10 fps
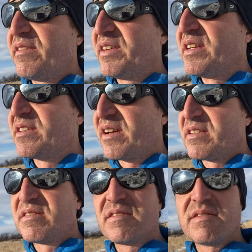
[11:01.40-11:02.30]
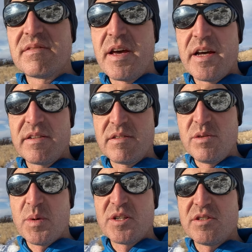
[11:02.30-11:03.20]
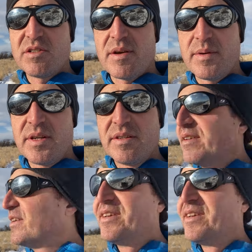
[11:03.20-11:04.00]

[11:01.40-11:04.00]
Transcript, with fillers: really discuss that too much, shall we?